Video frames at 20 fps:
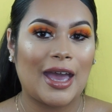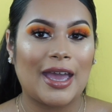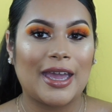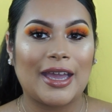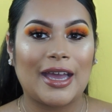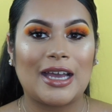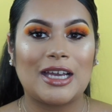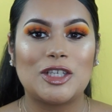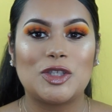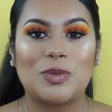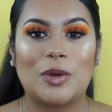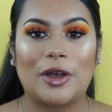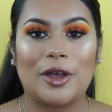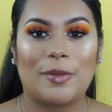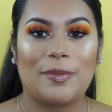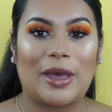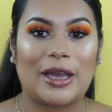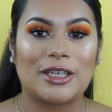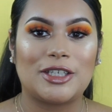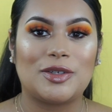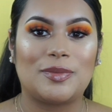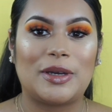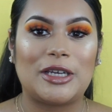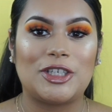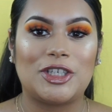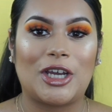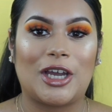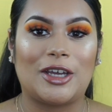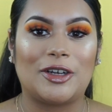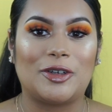Hi guys, welcome back to my
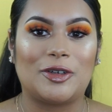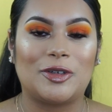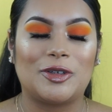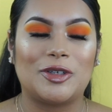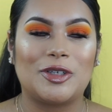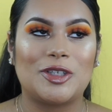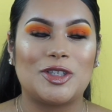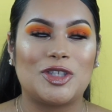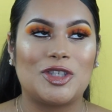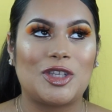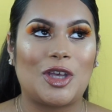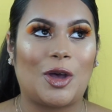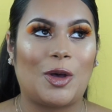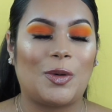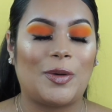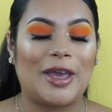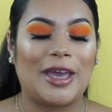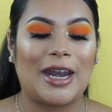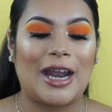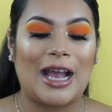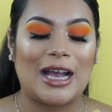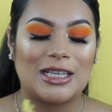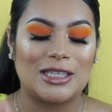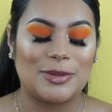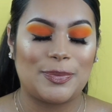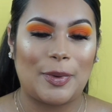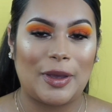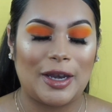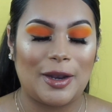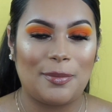channel. So it
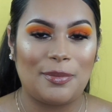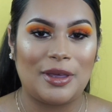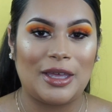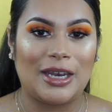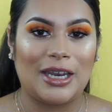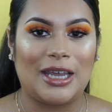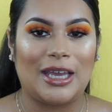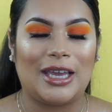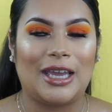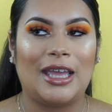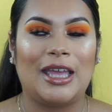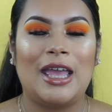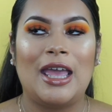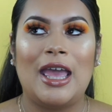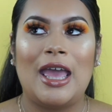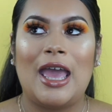has been a minute.